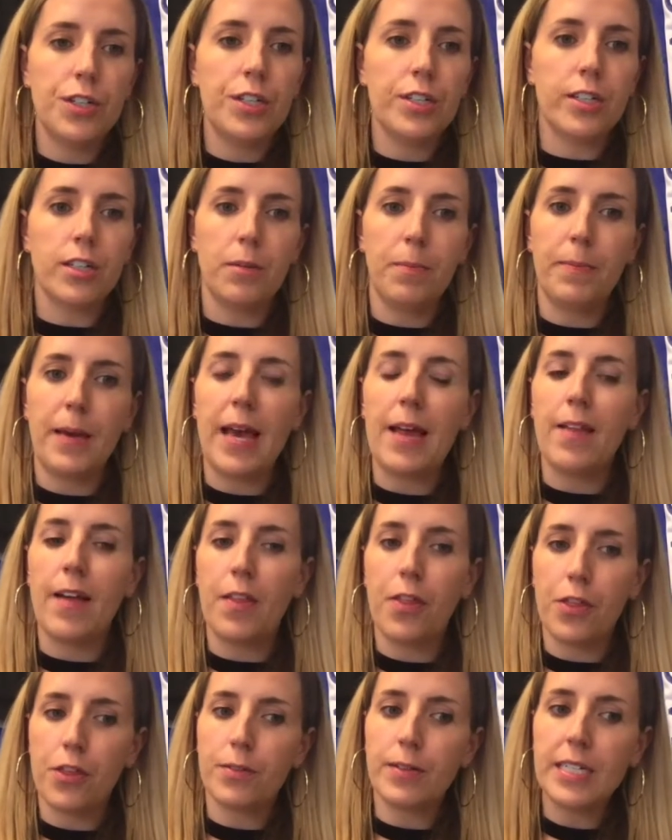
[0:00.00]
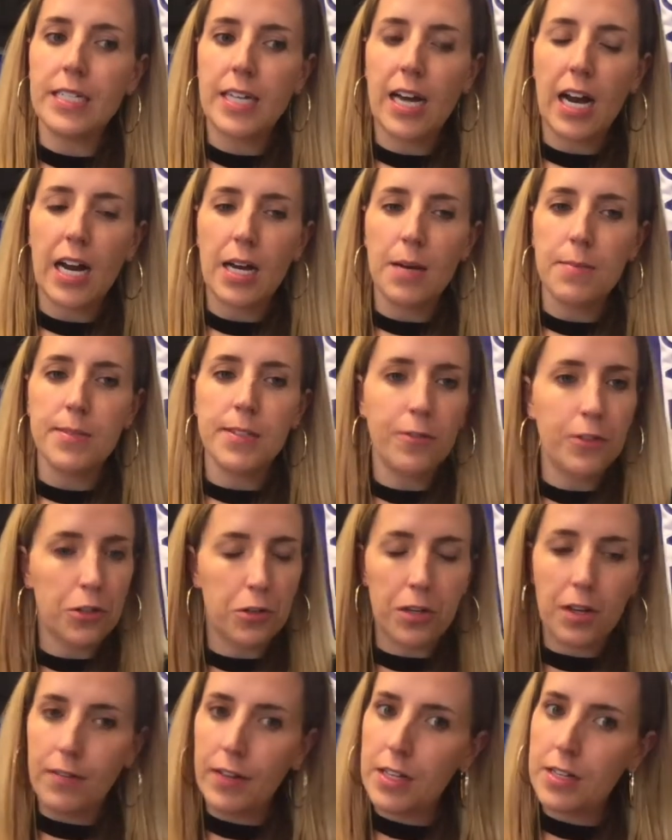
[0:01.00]
you're going to pay that 3 times if you don't
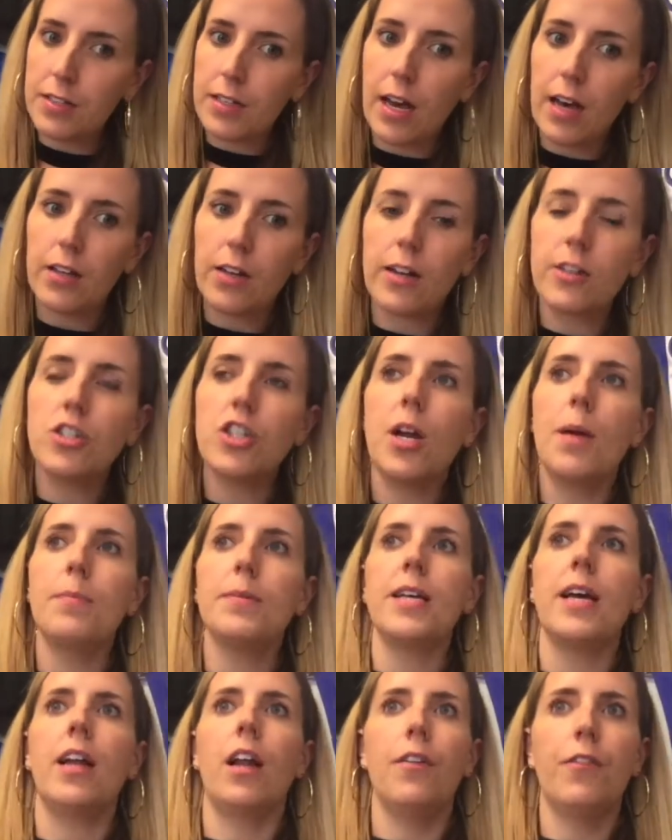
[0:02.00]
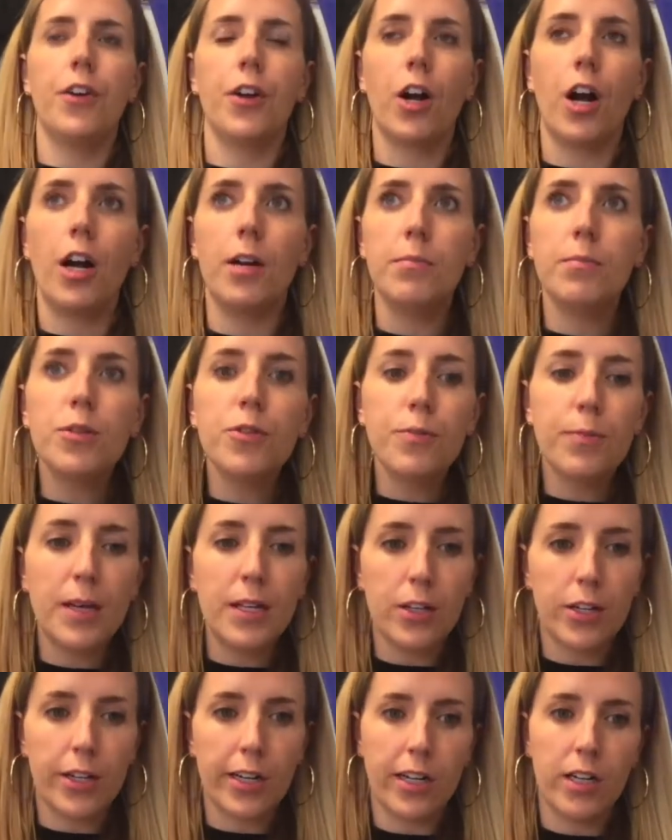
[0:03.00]
have any scholarships, and if you're on movement,
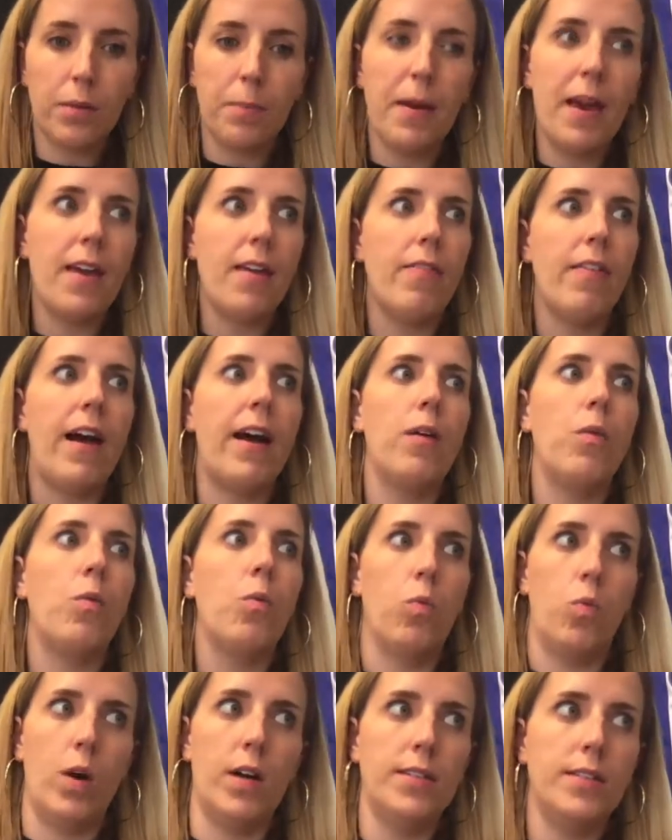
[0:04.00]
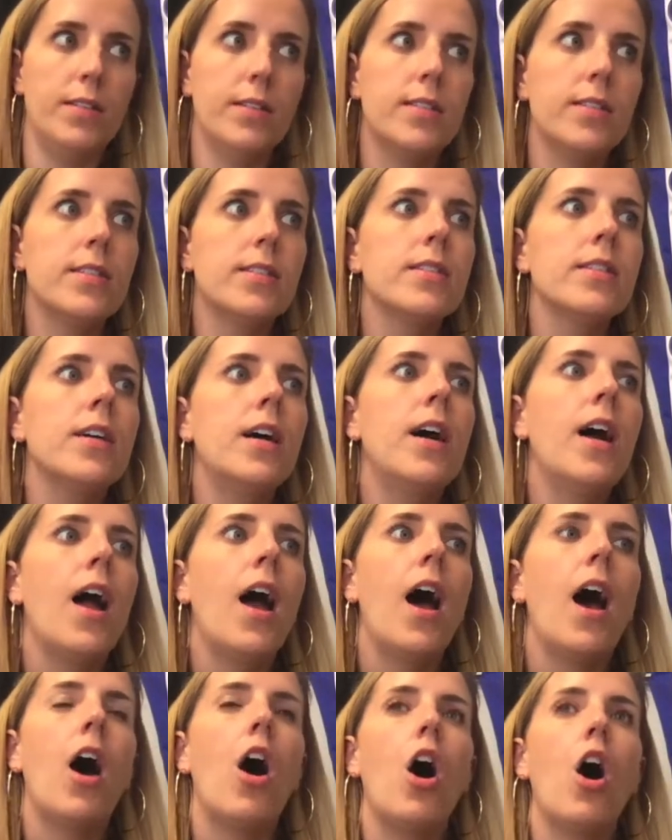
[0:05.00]
you're going to pay that once.
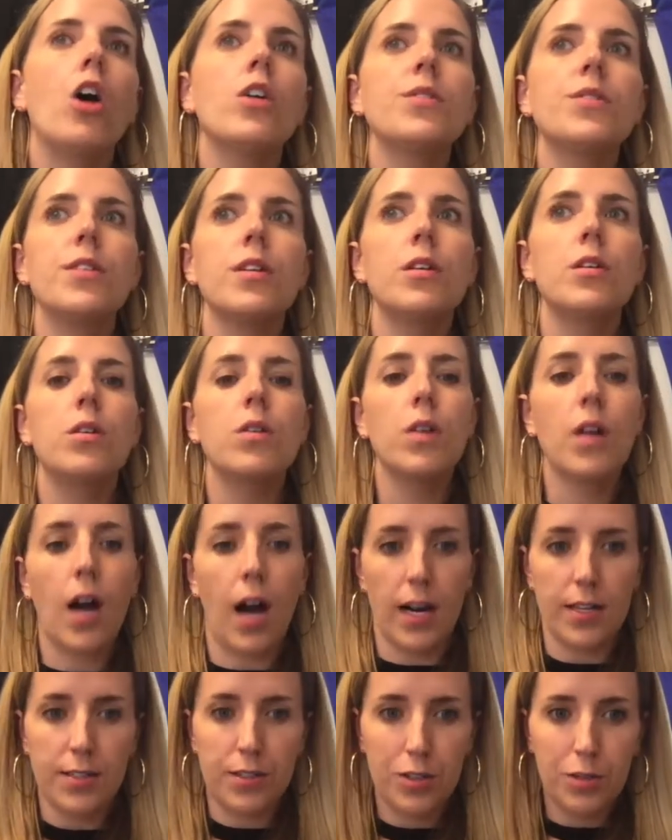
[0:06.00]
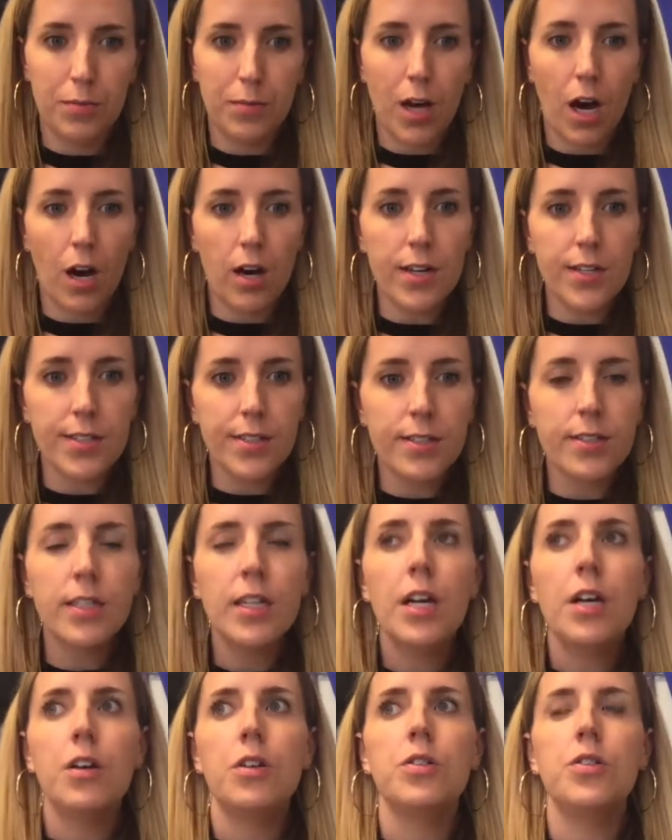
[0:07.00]
Also, costume costs.
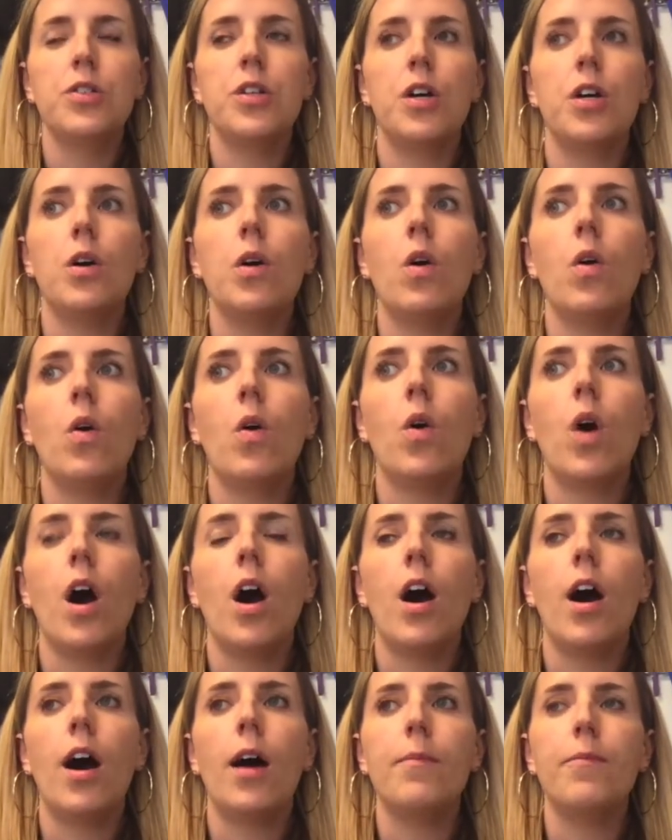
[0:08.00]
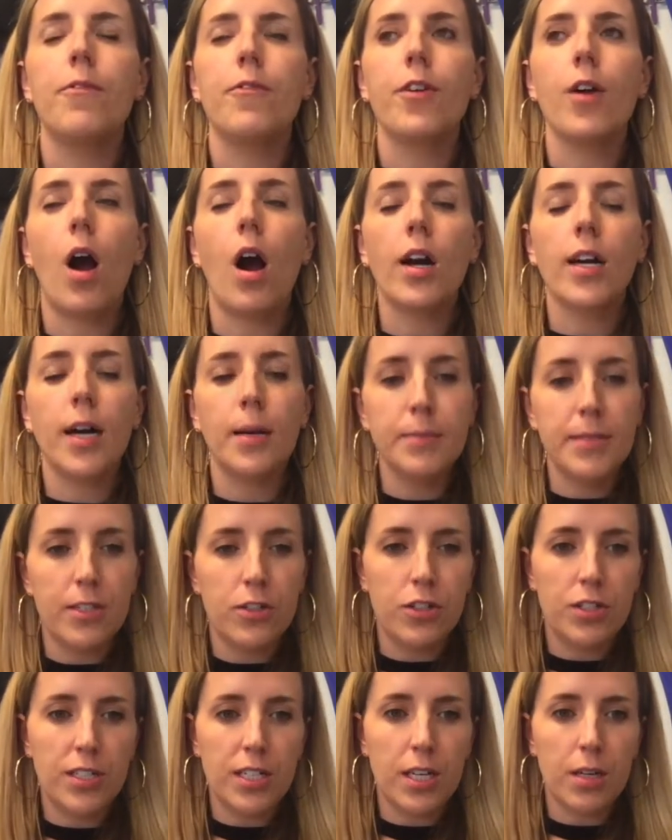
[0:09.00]
So for our
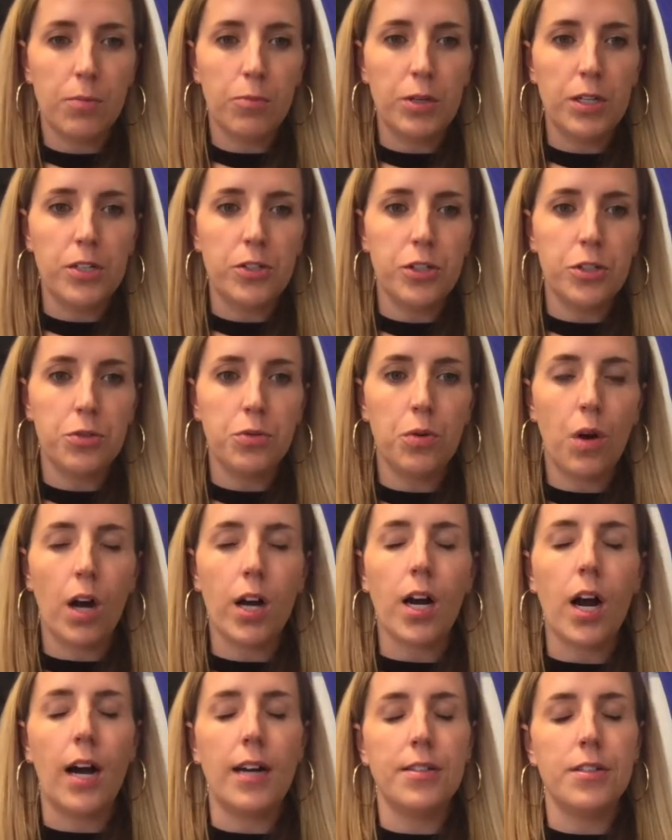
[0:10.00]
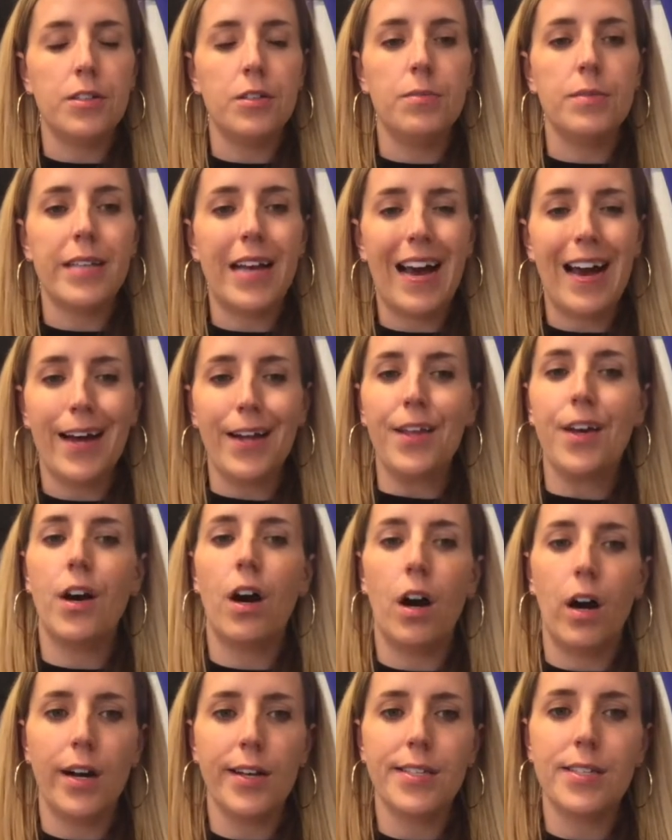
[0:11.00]
competition team, we do our costumes at
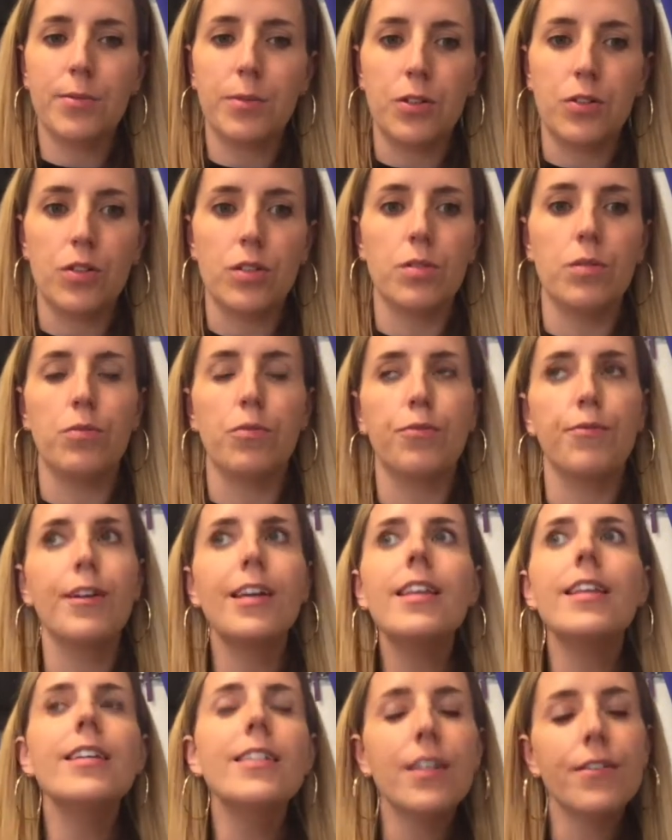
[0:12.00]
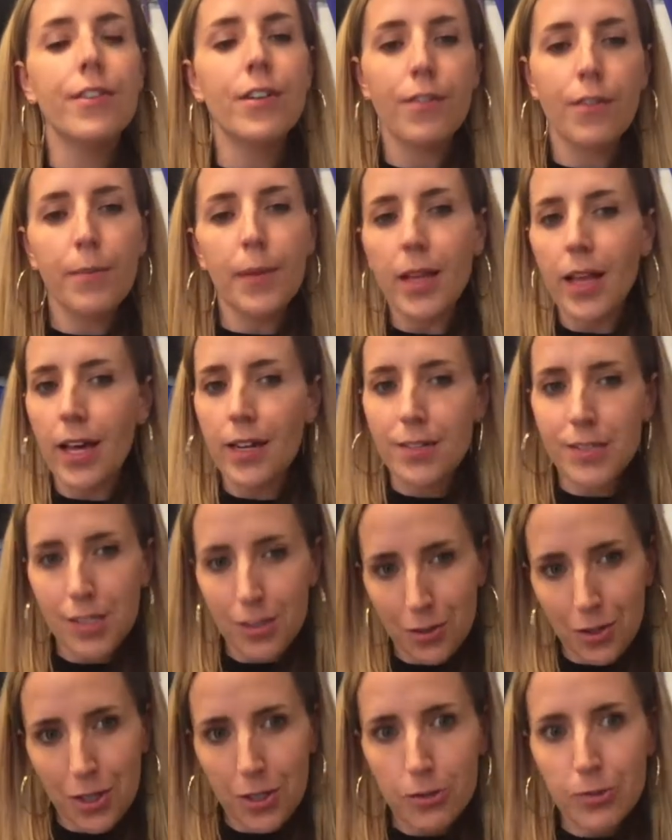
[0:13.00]
cost, which is really different from a lot of
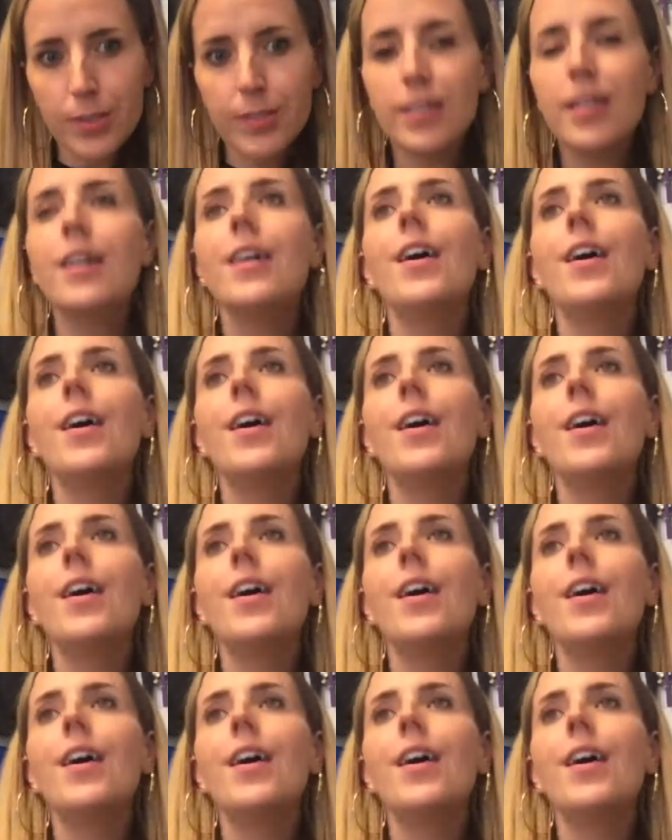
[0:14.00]
studios.